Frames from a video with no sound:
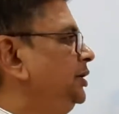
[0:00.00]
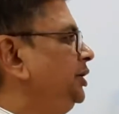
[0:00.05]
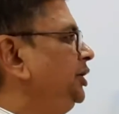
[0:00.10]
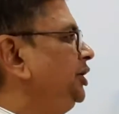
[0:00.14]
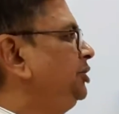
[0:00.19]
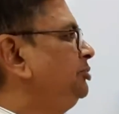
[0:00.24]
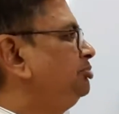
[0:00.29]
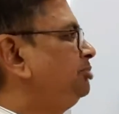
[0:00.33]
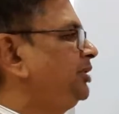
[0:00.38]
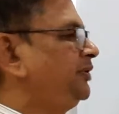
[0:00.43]

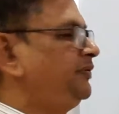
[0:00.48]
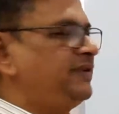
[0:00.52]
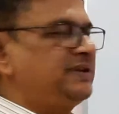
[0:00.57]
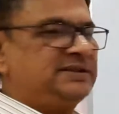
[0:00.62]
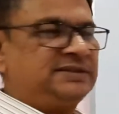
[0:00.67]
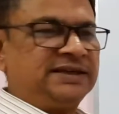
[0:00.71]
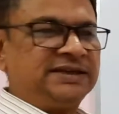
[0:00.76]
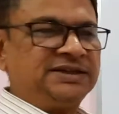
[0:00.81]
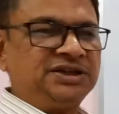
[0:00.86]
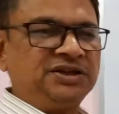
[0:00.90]
In
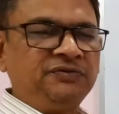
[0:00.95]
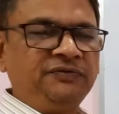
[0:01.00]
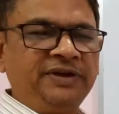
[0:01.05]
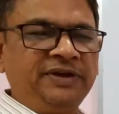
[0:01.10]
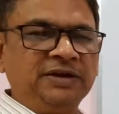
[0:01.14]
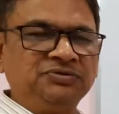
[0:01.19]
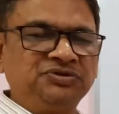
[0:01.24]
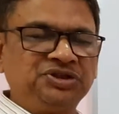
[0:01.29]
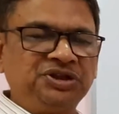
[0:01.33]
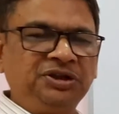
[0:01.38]
previous session we
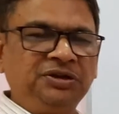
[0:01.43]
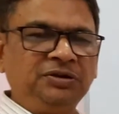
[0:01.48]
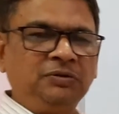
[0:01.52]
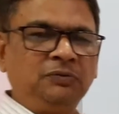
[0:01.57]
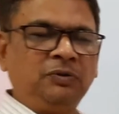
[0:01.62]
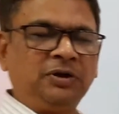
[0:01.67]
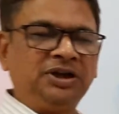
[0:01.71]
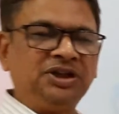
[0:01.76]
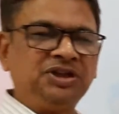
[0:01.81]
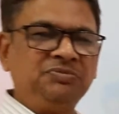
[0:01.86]
have seen
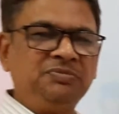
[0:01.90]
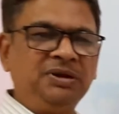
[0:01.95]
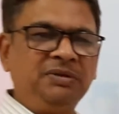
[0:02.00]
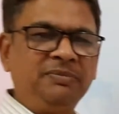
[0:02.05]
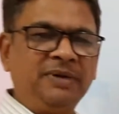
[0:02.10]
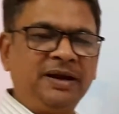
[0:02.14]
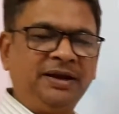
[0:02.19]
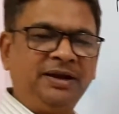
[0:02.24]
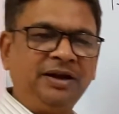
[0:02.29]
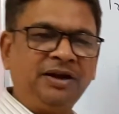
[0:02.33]
what is meant
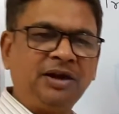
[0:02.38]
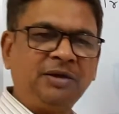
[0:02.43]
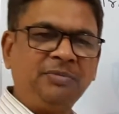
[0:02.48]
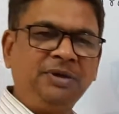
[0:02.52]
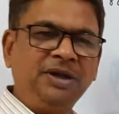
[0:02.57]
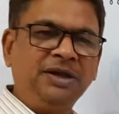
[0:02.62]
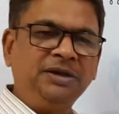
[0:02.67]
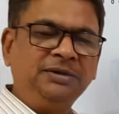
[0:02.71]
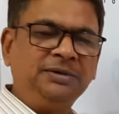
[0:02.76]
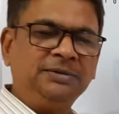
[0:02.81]
by
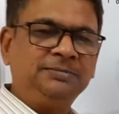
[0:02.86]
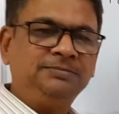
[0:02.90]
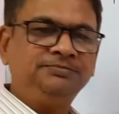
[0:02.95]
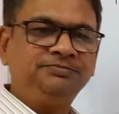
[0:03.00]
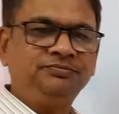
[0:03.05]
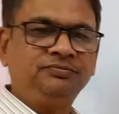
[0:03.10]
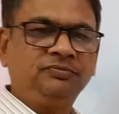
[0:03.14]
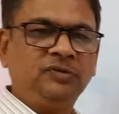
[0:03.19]
determinant,